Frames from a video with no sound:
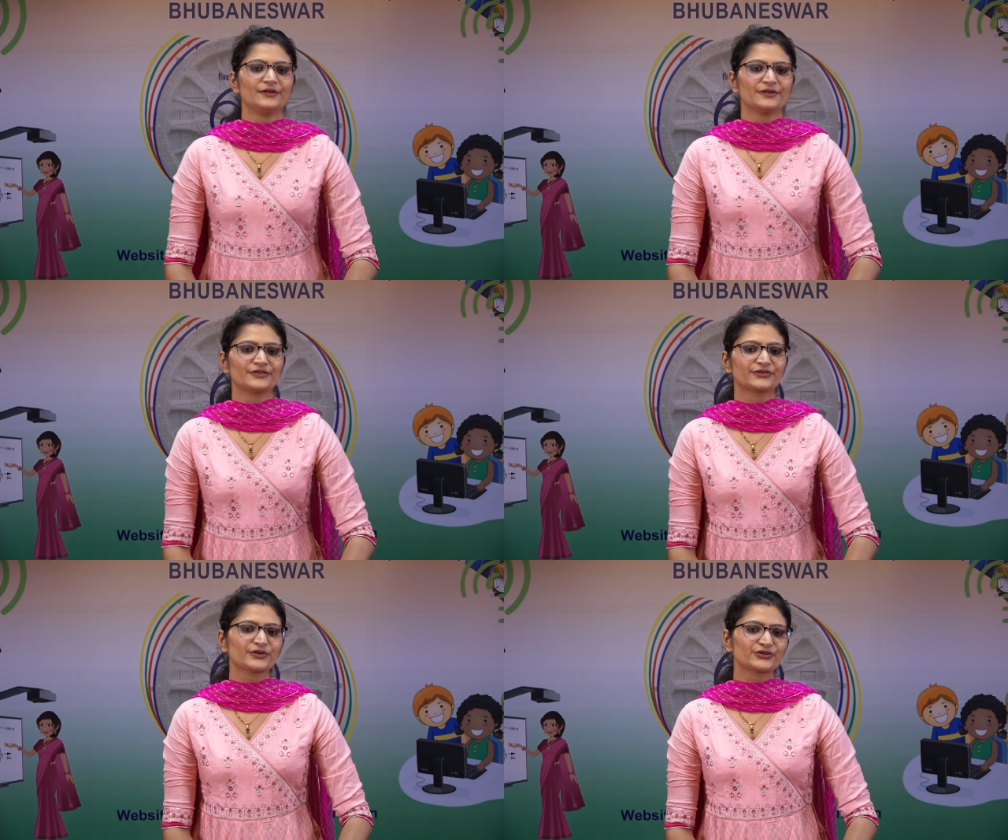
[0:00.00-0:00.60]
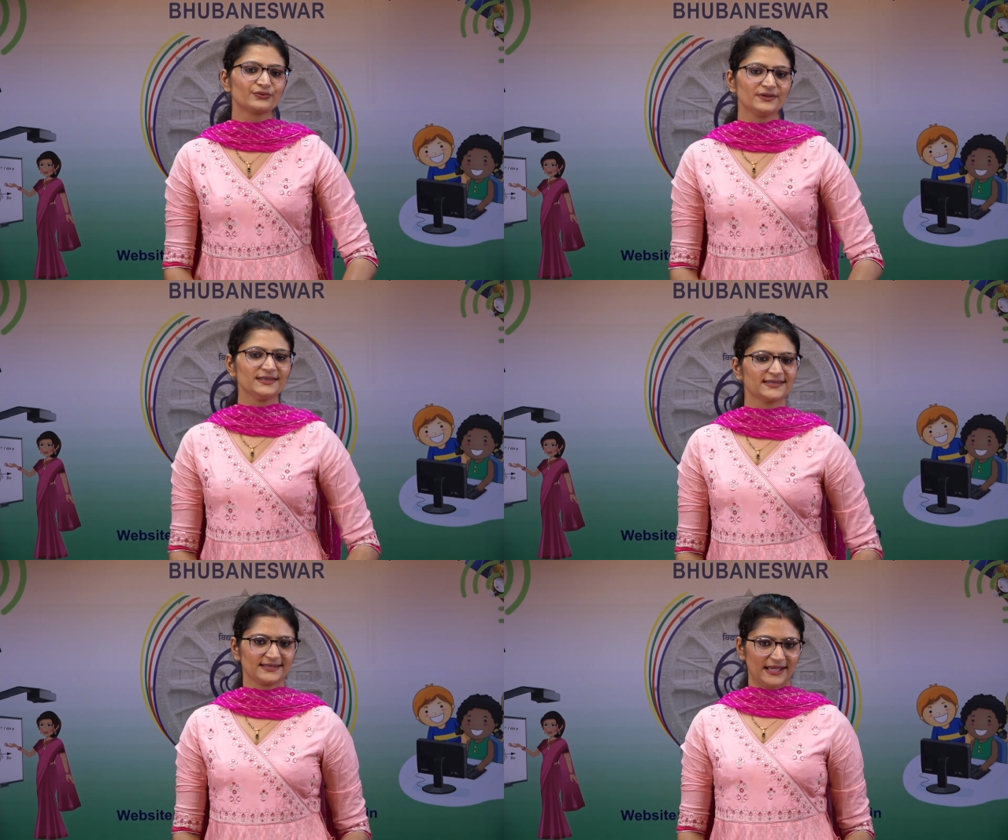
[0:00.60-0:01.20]
So
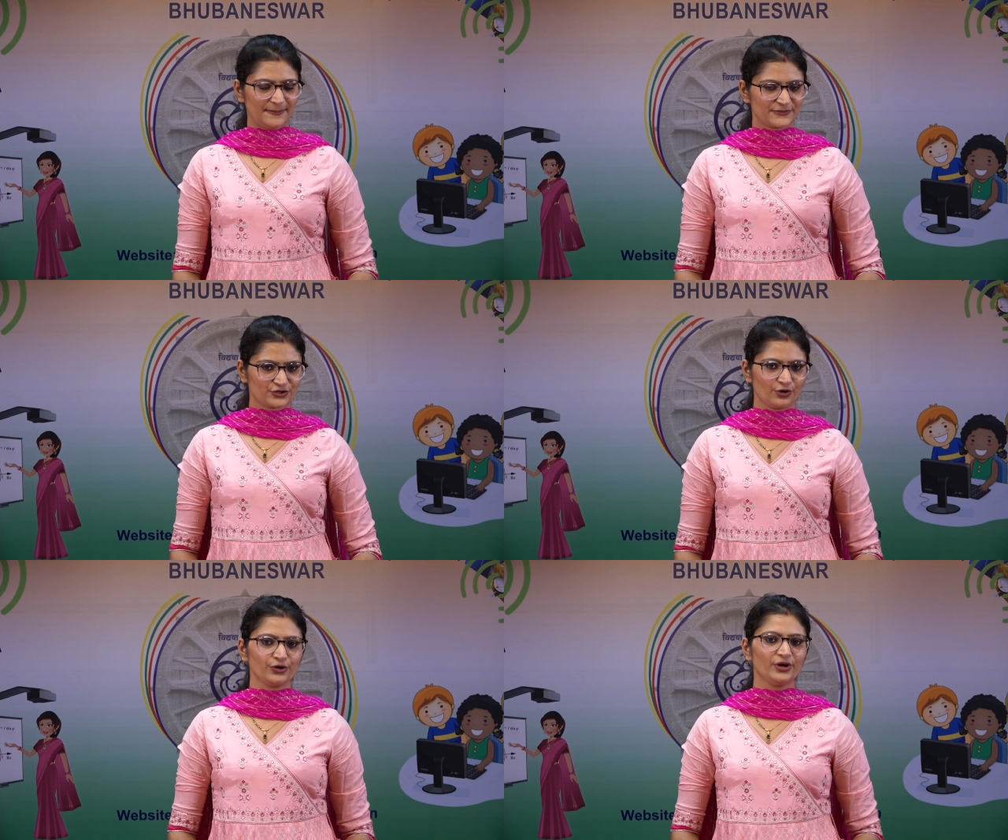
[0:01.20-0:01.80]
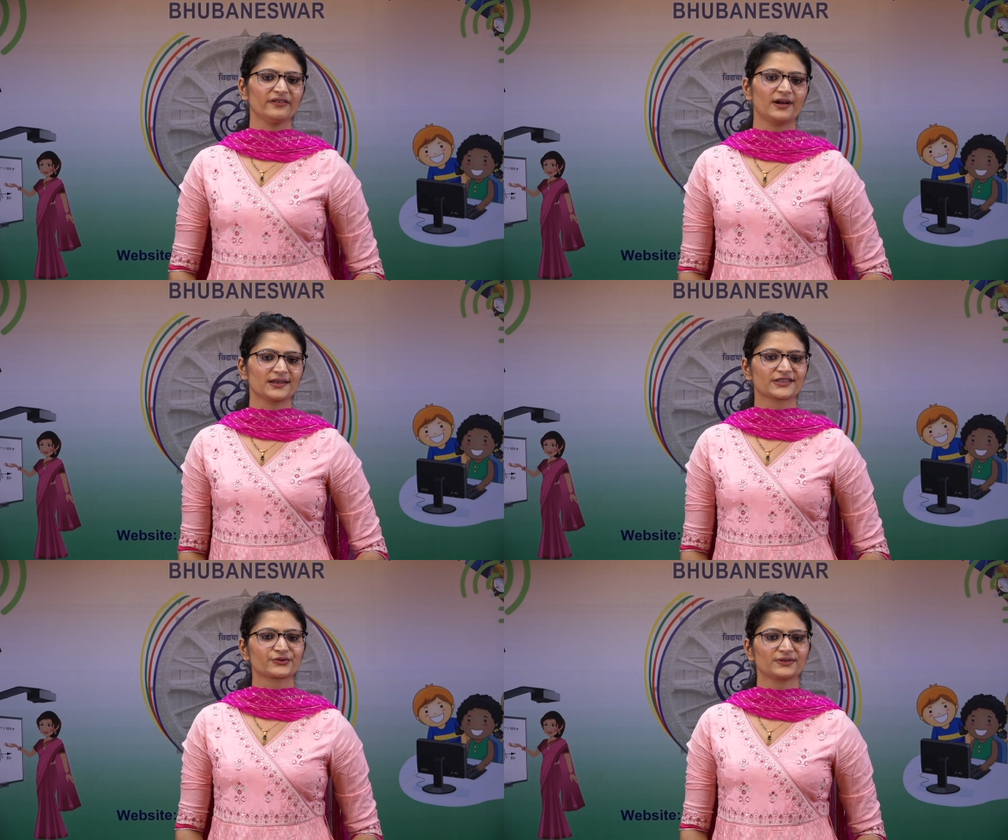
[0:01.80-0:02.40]
students, I'm sure you have
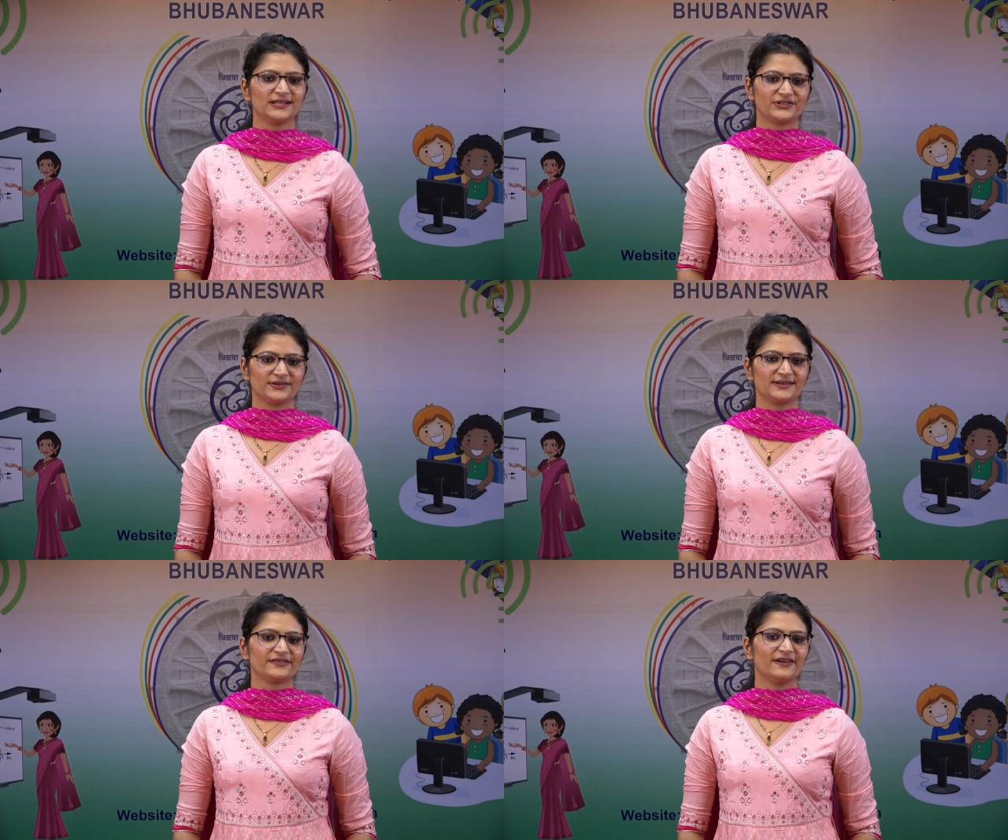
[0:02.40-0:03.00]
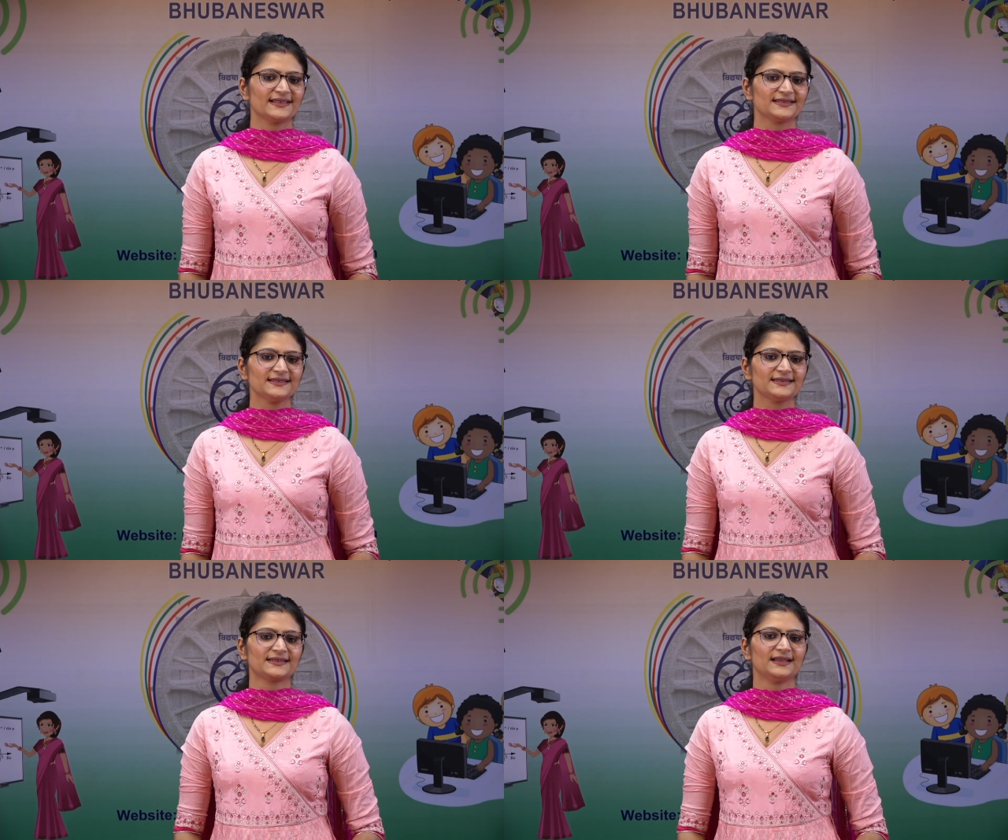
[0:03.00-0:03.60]
understood the literary
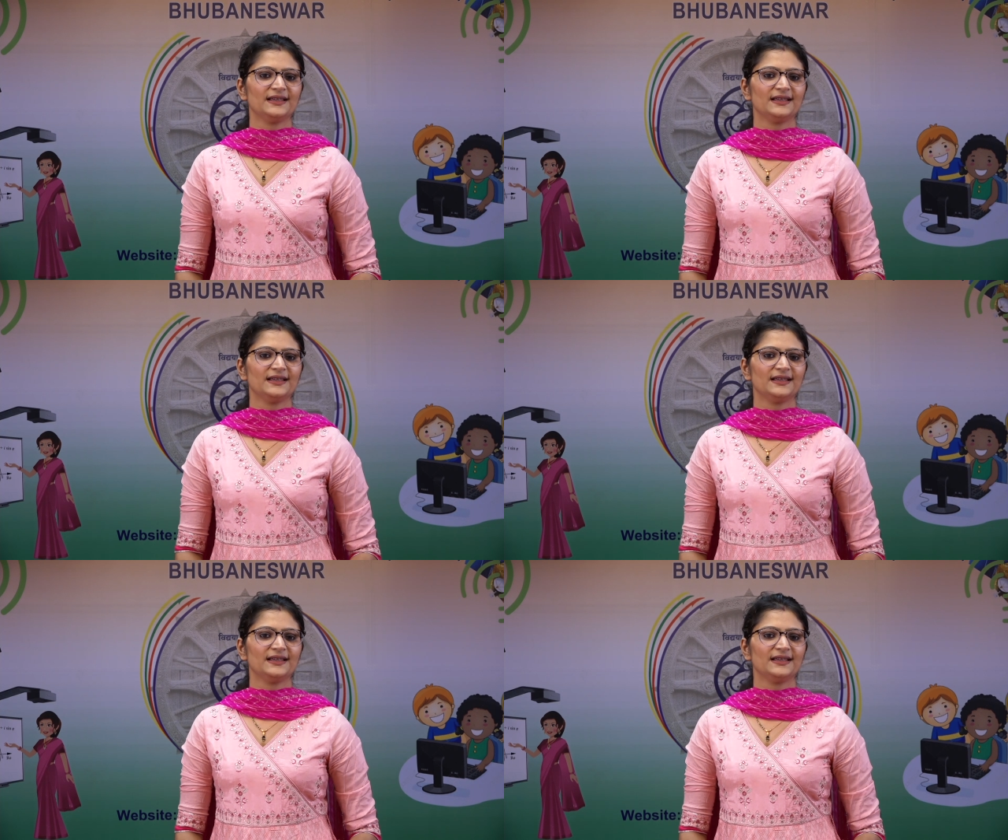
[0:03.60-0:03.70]
devices.